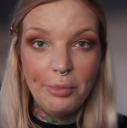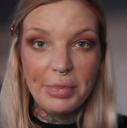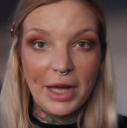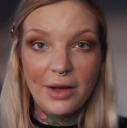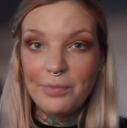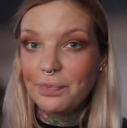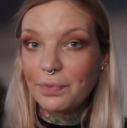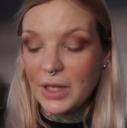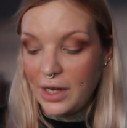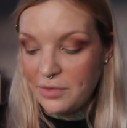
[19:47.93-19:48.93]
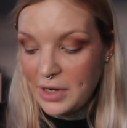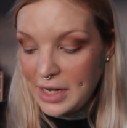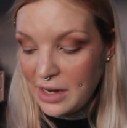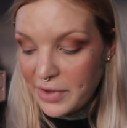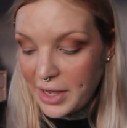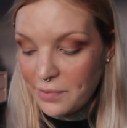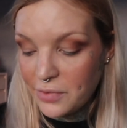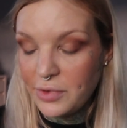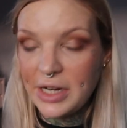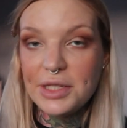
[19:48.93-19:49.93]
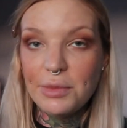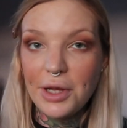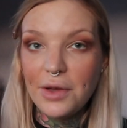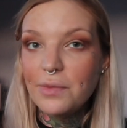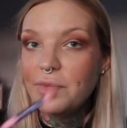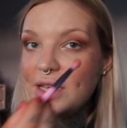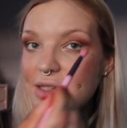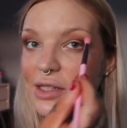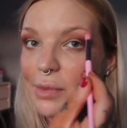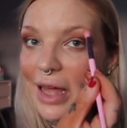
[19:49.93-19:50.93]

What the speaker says: but I really love it. Really smooth, easy to